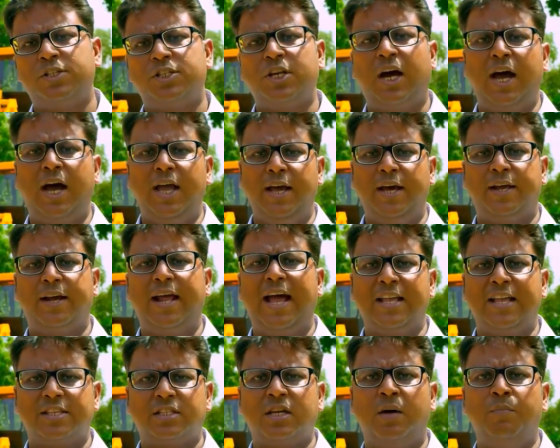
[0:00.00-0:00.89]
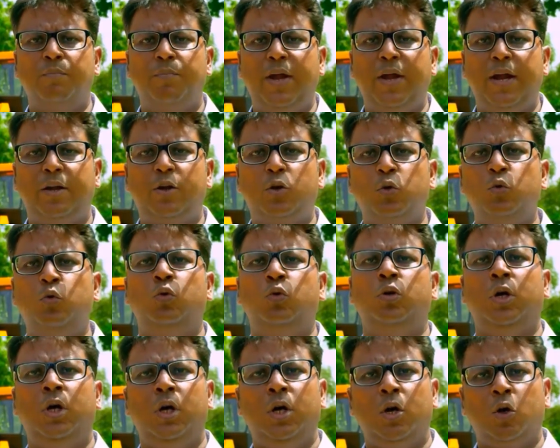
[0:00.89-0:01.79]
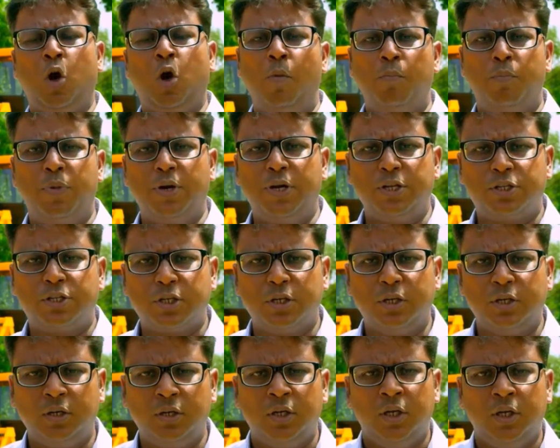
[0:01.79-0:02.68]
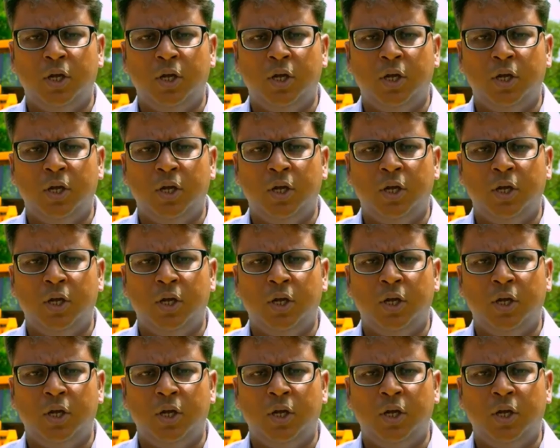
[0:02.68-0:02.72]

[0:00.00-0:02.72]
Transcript: higher as compared to competition.